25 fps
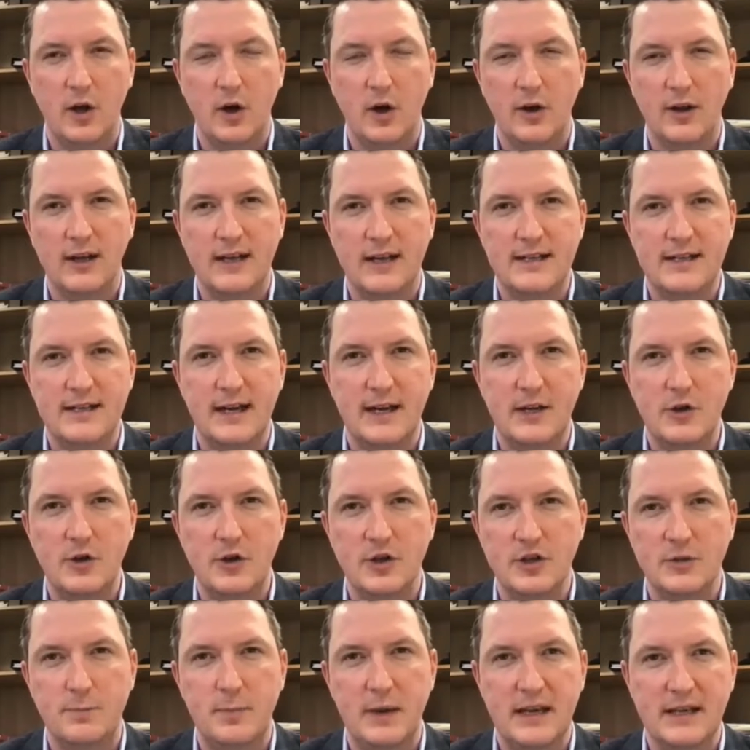a
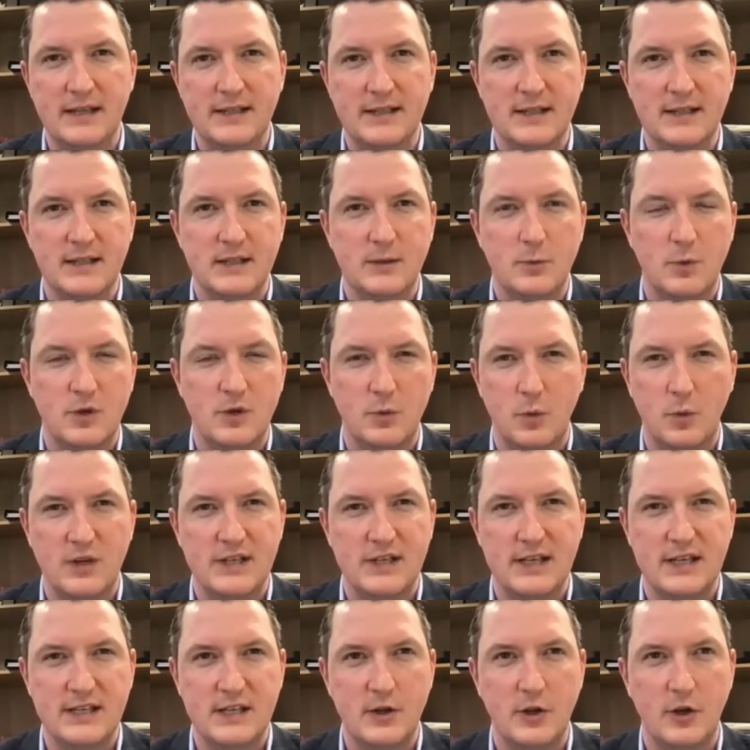continuous basis, which
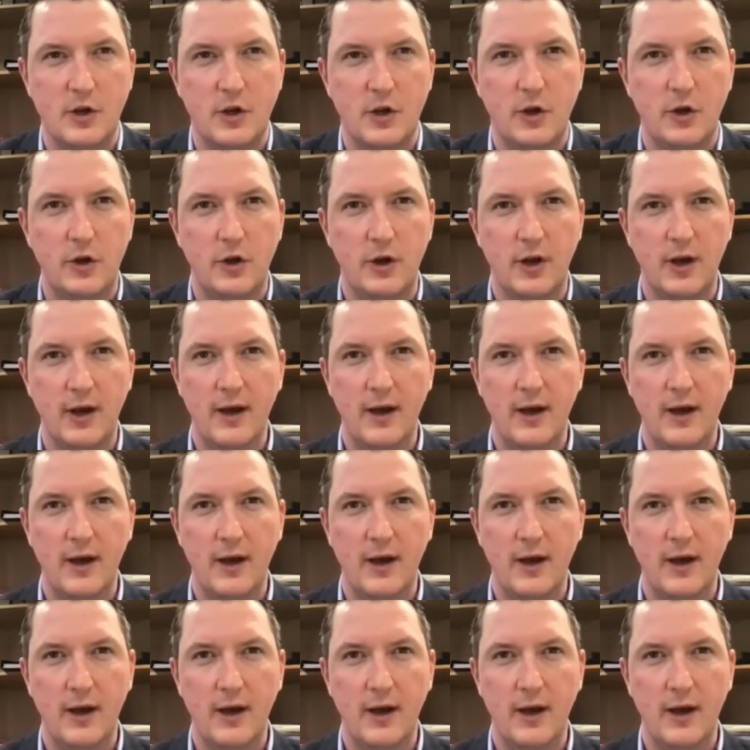isn't good.